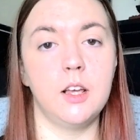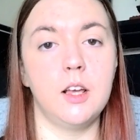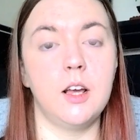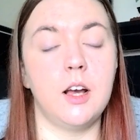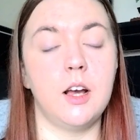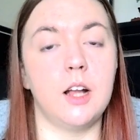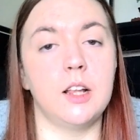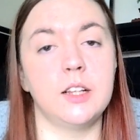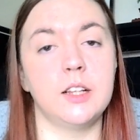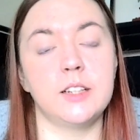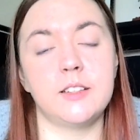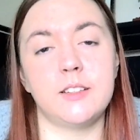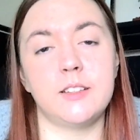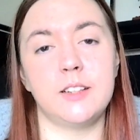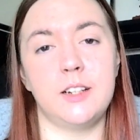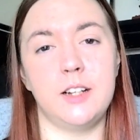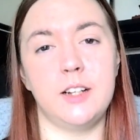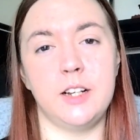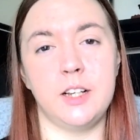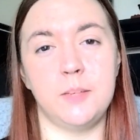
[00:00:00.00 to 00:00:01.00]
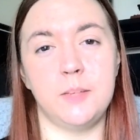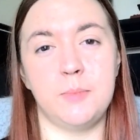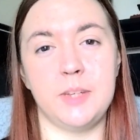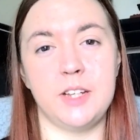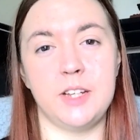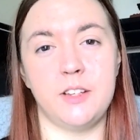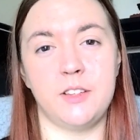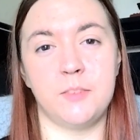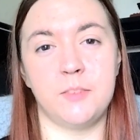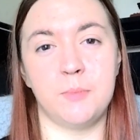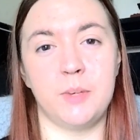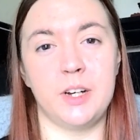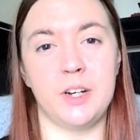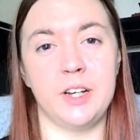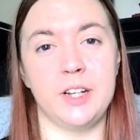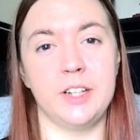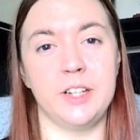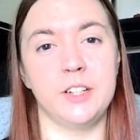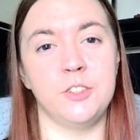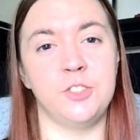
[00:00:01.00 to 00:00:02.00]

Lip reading: I like to start any piece by